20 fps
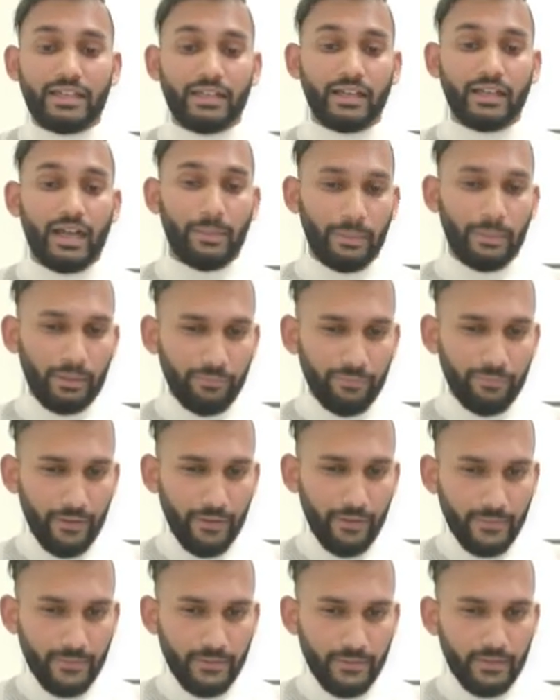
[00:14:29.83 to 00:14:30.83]
Couple of
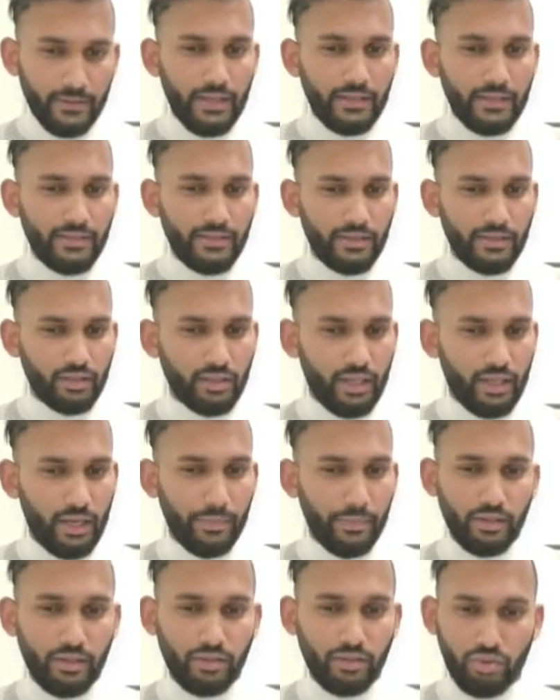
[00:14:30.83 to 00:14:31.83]
things. Is this gonna
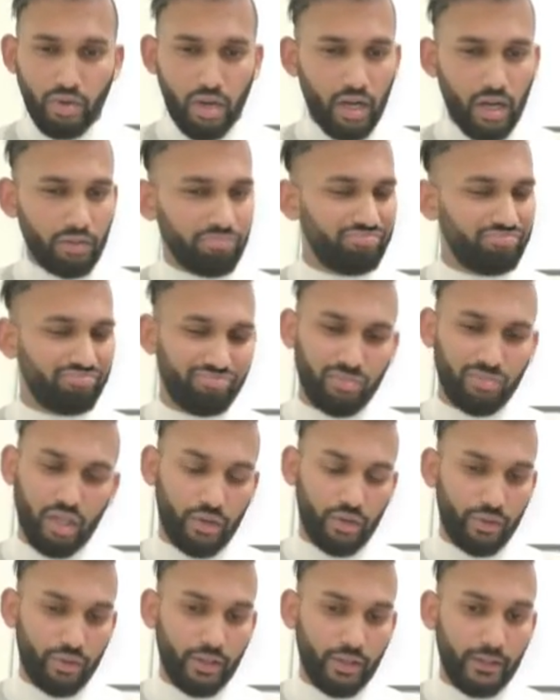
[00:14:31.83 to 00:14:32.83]
be strong?
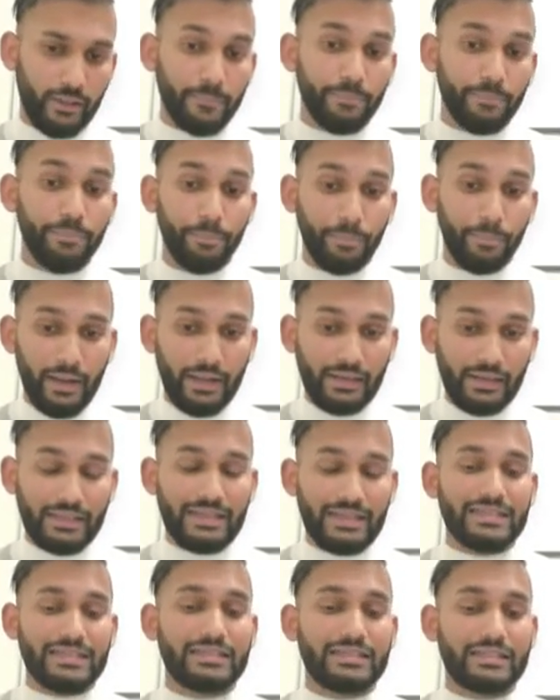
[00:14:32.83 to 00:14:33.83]
Not really, but
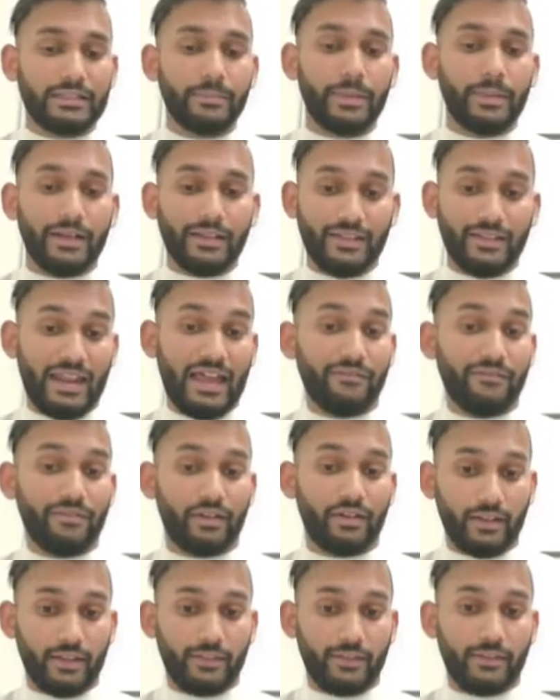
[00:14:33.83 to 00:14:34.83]
it's still better than having
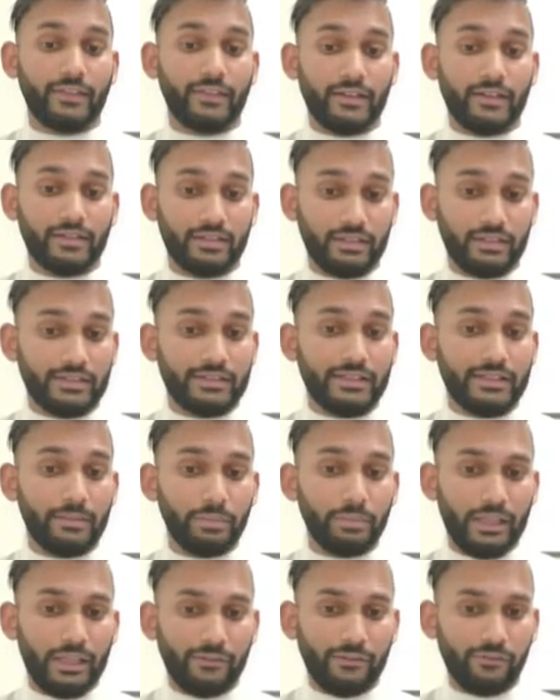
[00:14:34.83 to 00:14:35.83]
nothing. There is still some
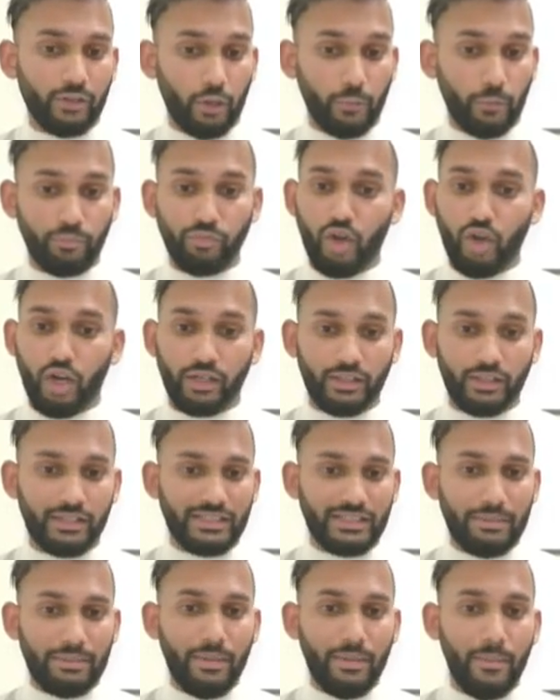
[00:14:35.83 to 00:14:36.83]
blood flow, not the
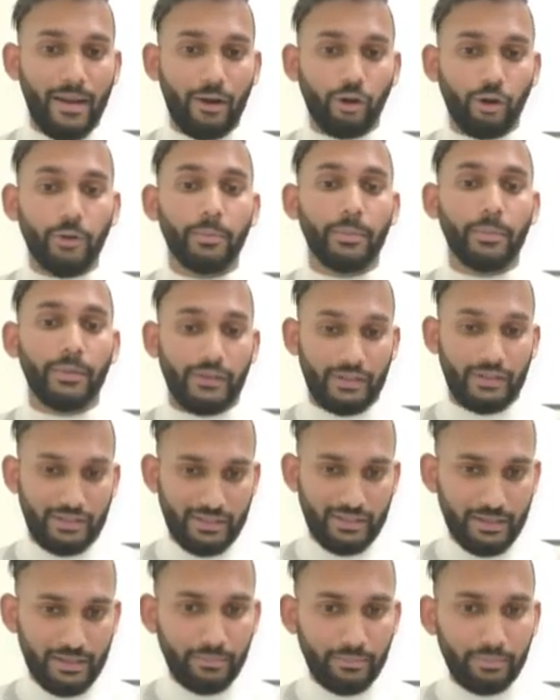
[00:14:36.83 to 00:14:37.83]
same amount, but there
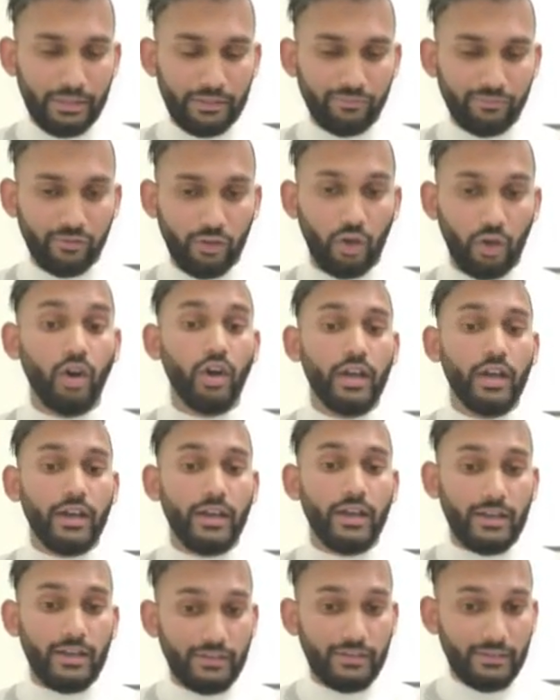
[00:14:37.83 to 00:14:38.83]
is some blood flow.
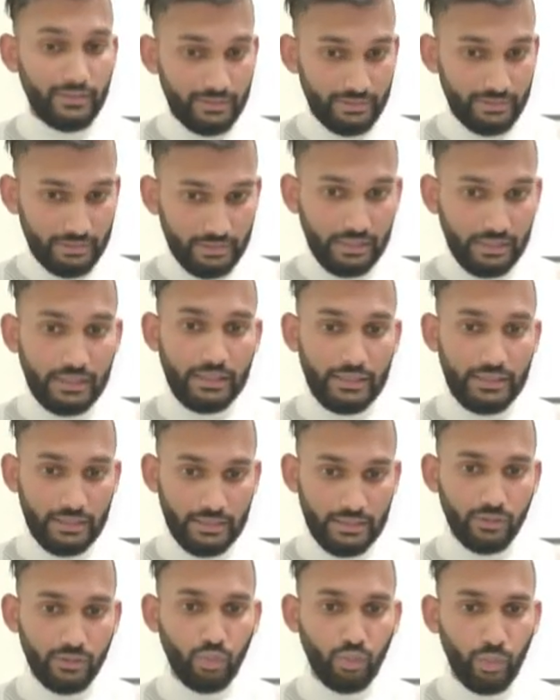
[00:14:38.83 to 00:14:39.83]

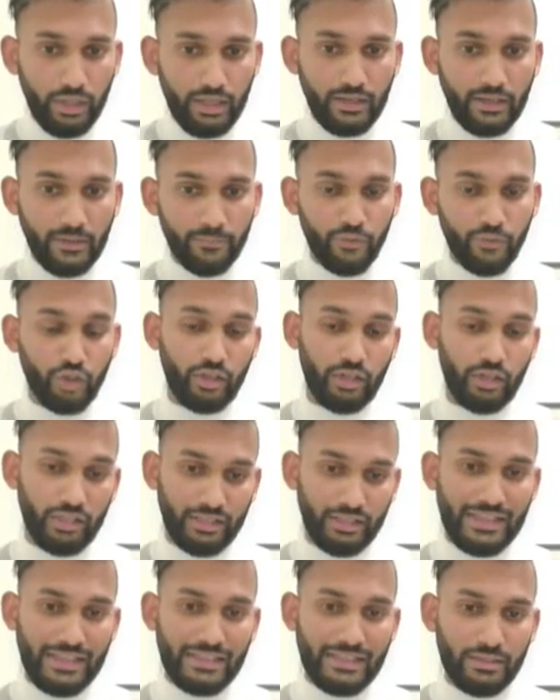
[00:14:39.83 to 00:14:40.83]
Is weak, so there is a
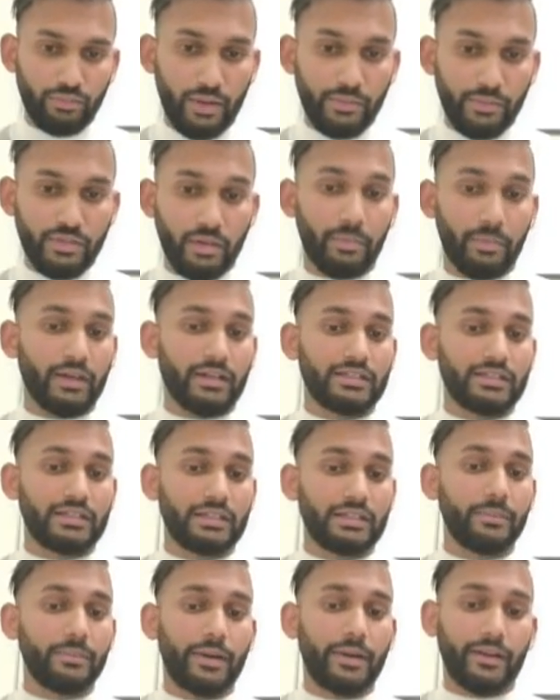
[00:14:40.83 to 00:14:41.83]
chance of rupture, but it's
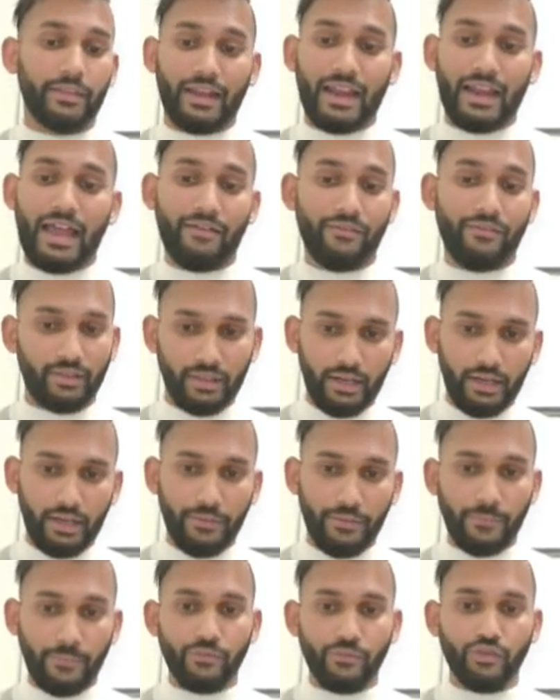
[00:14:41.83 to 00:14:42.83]
still better than having the
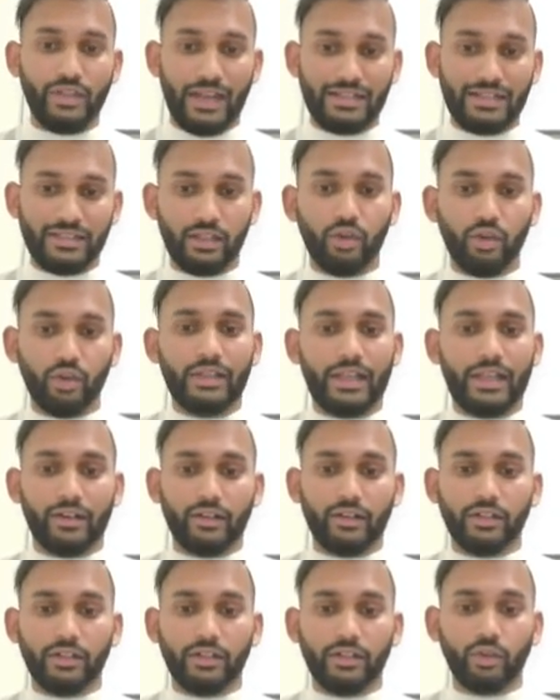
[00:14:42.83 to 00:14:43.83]
nothing. That's the collateral
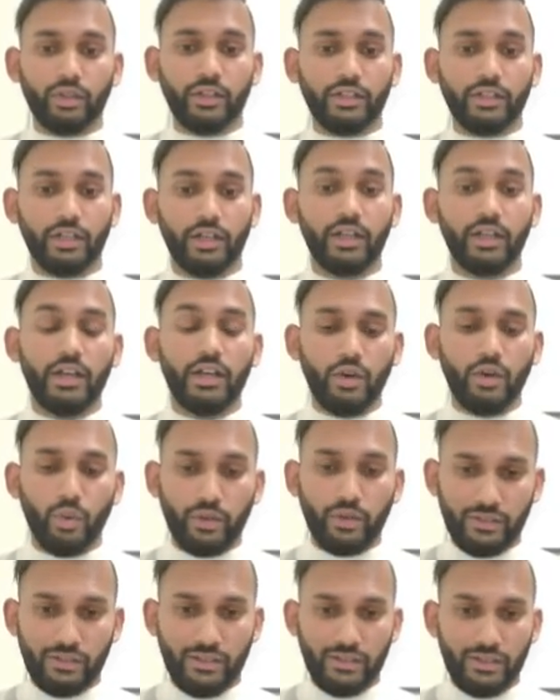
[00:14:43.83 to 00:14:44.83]
circulation,
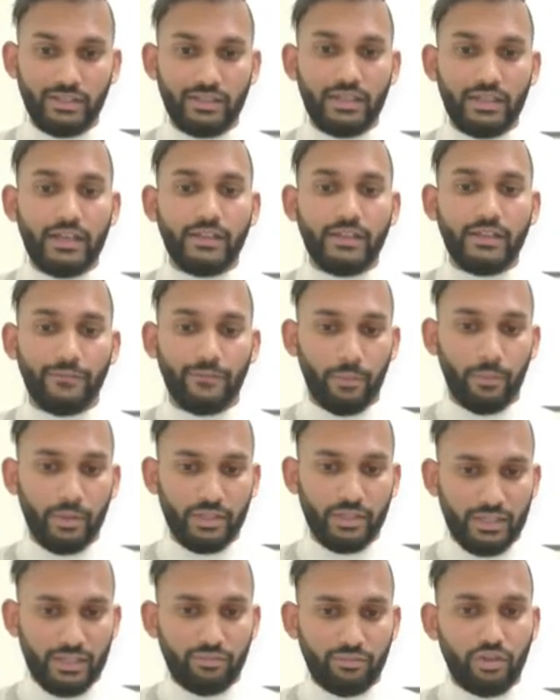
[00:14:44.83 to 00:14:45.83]
which is just the
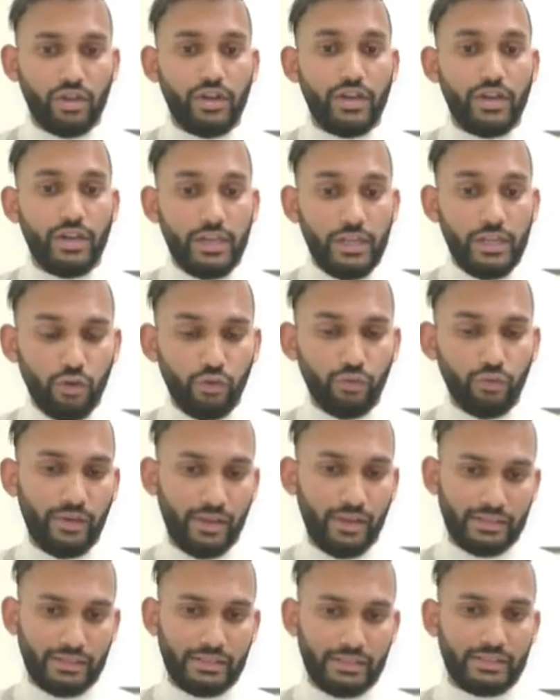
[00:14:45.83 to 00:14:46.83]
formation of the new
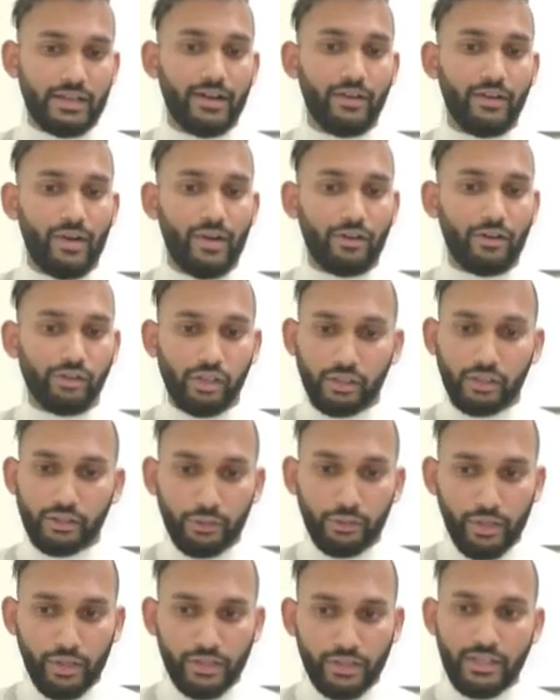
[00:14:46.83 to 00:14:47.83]
vessels around the
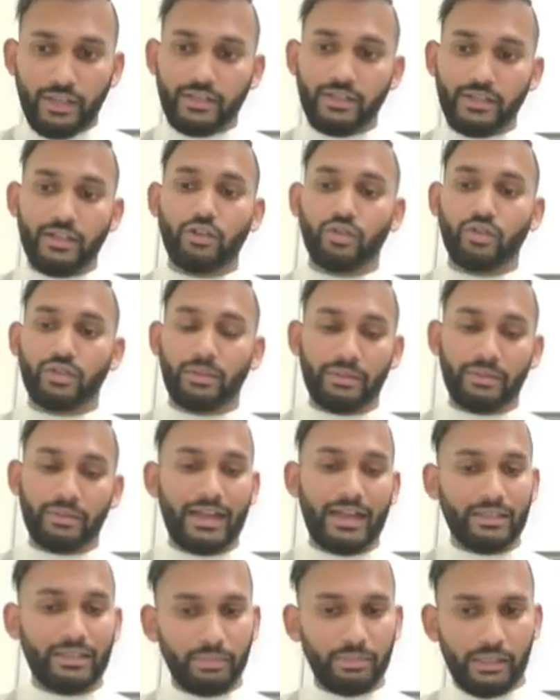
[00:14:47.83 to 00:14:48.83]
occluded section to supply
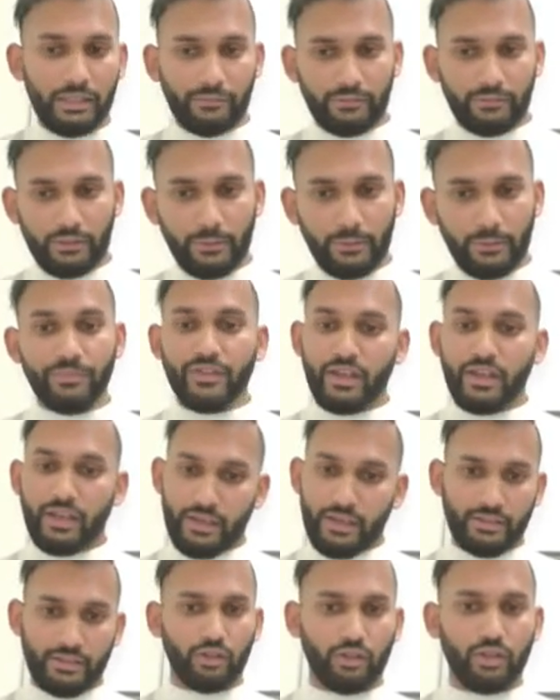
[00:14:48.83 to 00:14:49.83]
the blood flow.
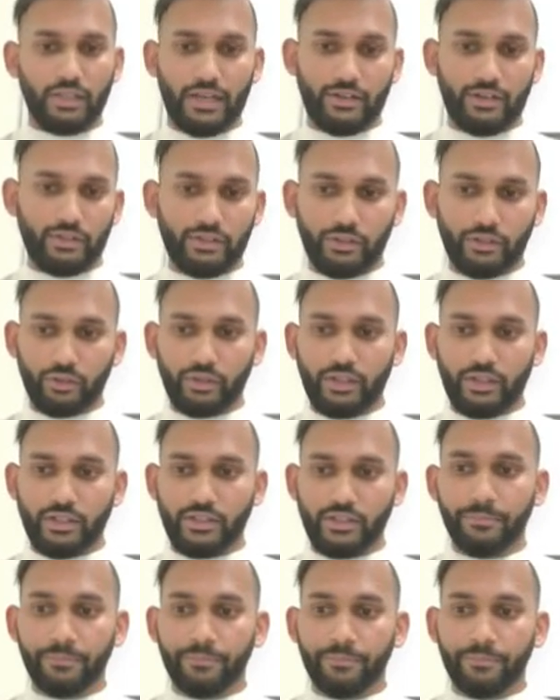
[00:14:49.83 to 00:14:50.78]
is the collateral circulation.